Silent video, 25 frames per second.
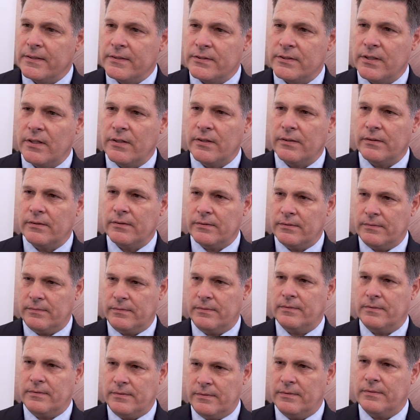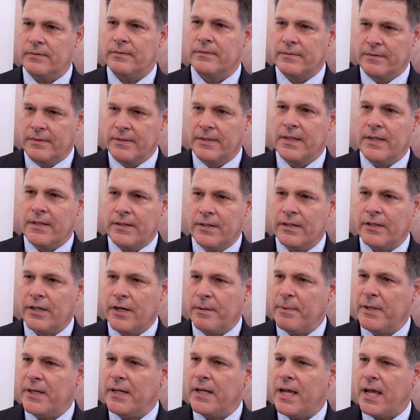So they're, okay, that's right. They're
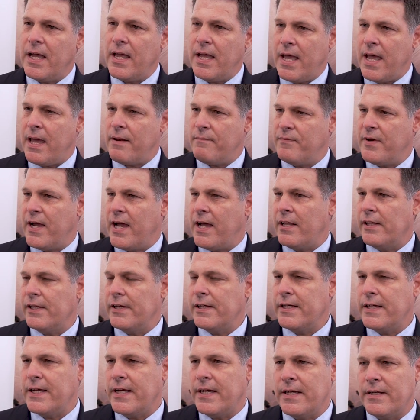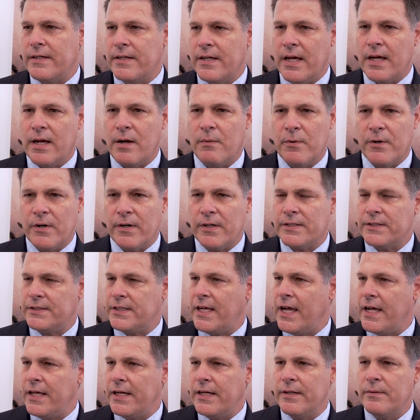going to be uh, at Valley, and uh, we're
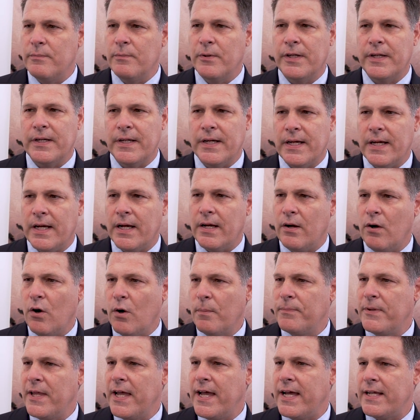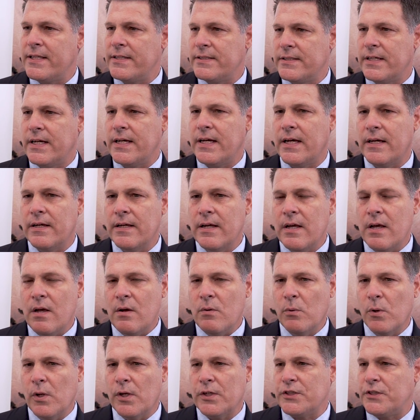excited. We uh, hope that uh,
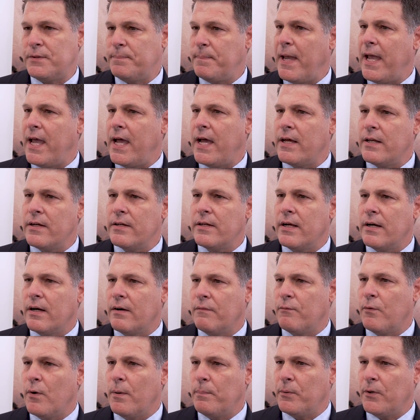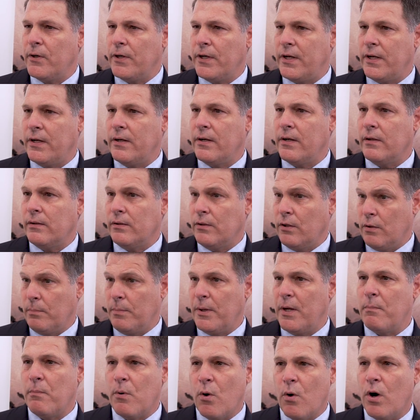we'll expand our footprint here a little
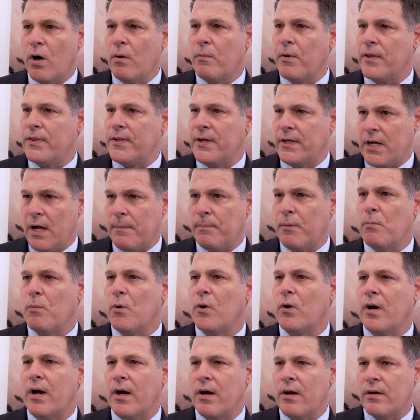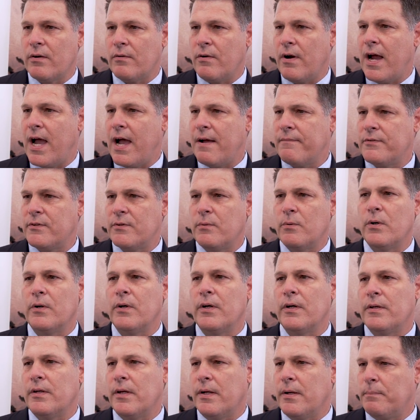bit more with a couple more aircraft. So
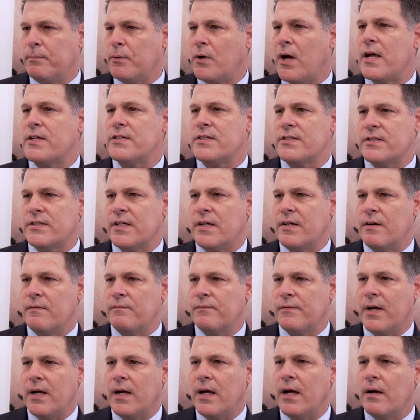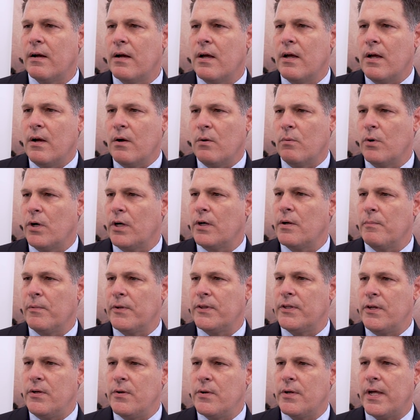we're in the process of uh, working
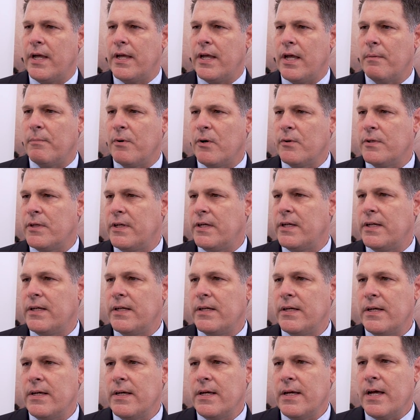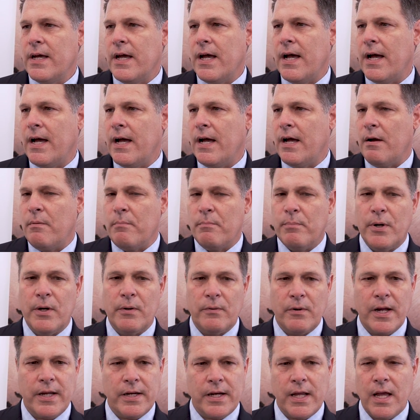with the U K M O D. Um,
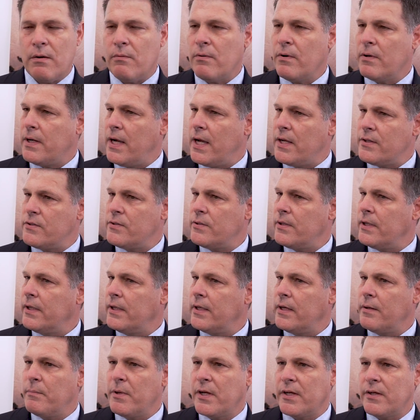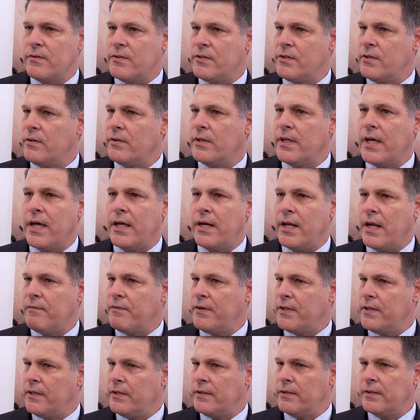but right now we're concentrating on making sure that
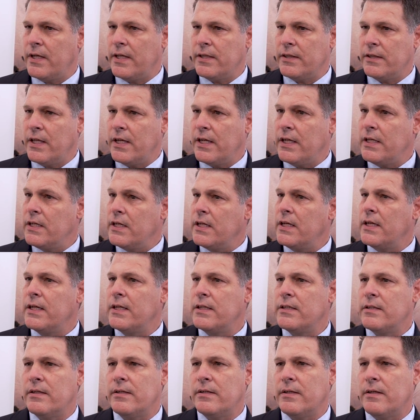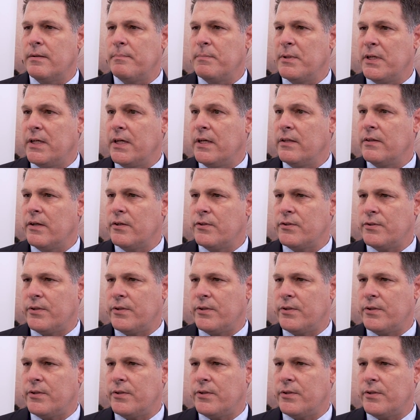everything that they need to begin their